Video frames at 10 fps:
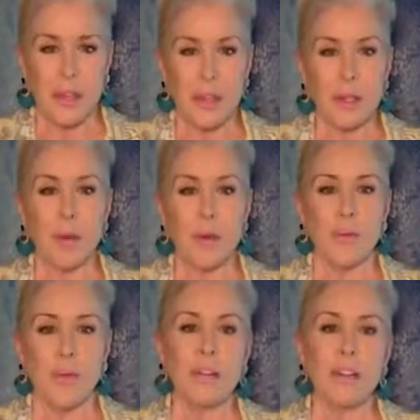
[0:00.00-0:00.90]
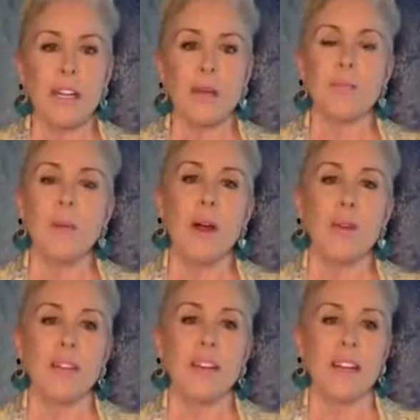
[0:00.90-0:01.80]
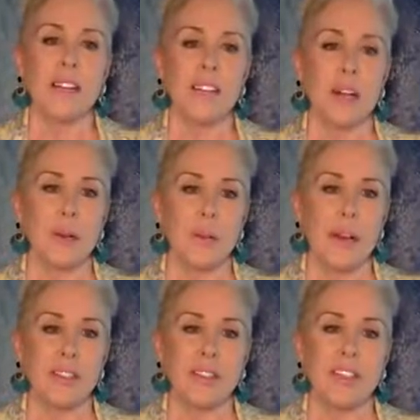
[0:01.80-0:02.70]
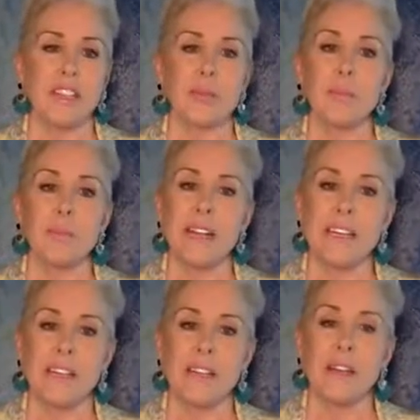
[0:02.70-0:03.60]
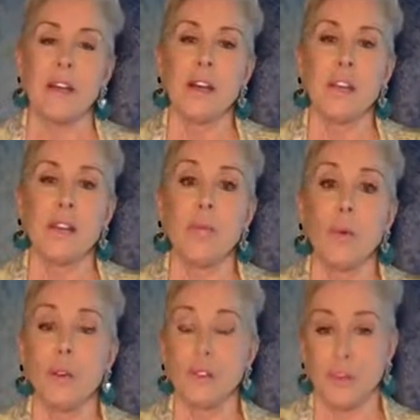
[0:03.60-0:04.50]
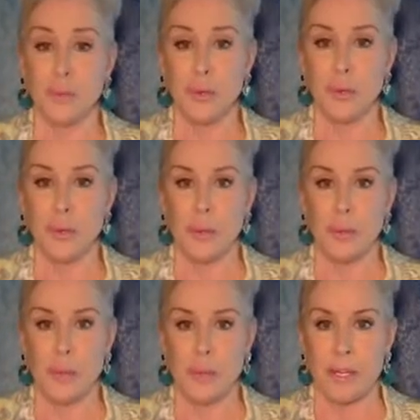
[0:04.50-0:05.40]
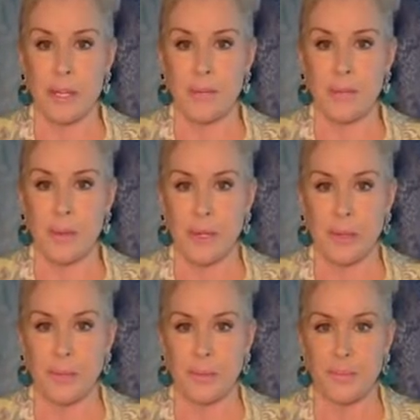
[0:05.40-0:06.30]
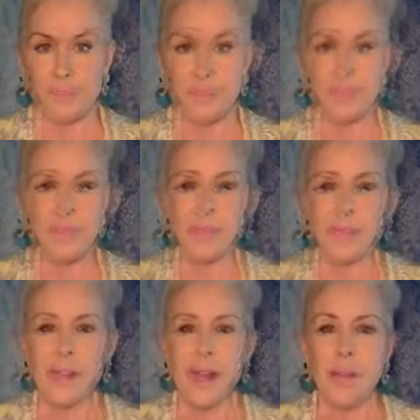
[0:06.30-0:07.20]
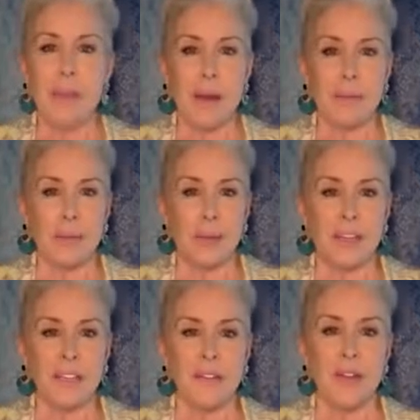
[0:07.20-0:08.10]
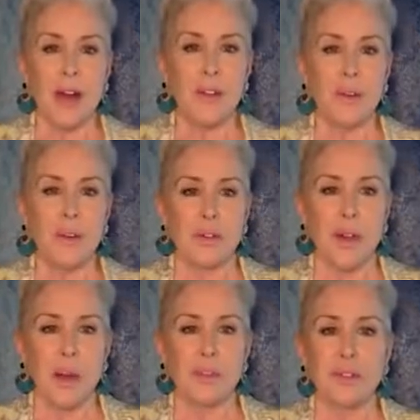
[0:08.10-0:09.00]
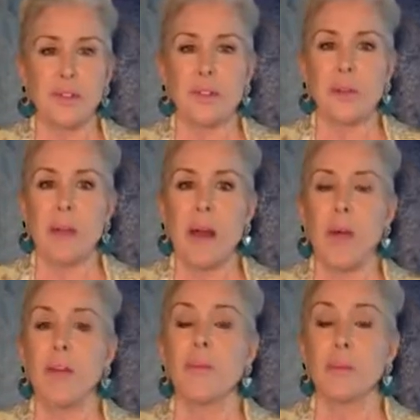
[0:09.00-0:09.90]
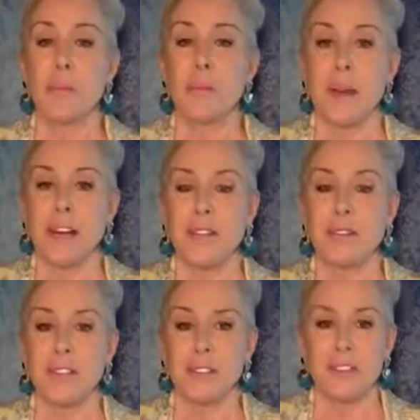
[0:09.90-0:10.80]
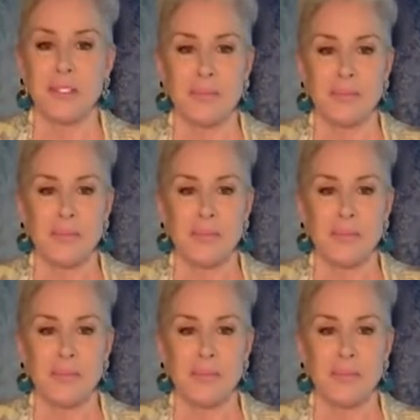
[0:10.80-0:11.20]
The more frequently and powerfully a declaration is repeated, the more true it will become for you. Mind renewal is also accomplished through the power of a repetitive vision.